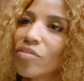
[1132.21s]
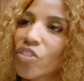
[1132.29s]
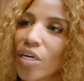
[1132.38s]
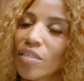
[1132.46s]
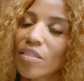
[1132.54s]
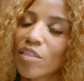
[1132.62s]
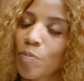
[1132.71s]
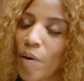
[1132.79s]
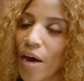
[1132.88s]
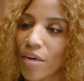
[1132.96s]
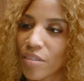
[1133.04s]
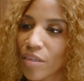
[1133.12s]
Cheslie's
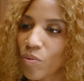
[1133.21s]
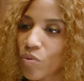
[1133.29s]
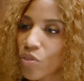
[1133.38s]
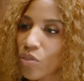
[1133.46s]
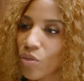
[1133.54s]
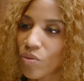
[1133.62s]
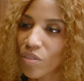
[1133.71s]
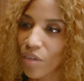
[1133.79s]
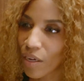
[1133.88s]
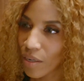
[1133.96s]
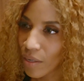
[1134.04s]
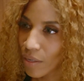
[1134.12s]
passing was so
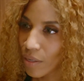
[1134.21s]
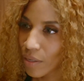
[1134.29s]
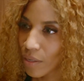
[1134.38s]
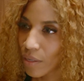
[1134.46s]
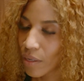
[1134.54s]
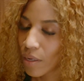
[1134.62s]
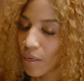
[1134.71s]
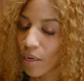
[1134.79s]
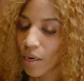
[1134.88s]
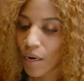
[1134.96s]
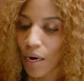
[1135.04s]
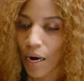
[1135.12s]
sudden.
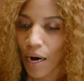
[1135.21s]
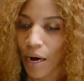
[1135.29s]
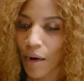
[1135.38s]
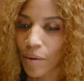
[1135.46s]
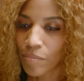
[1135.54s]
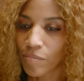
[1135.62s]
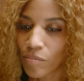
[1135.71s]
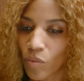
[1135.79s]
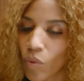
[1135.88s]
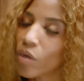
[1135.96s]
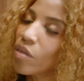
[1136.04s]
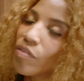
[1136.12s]

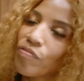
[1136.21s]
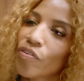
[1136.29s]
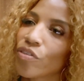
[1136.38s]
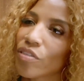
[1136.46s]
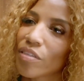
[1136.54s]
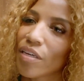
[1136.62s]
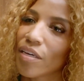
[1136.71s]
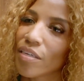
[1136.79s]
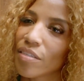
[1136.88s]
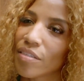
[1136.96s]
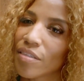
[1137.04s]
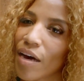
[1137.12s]
One of the first
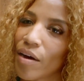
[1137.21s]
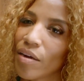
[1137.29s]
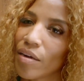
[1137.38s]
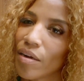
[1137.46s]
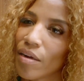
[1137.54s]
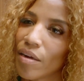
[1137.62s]
things that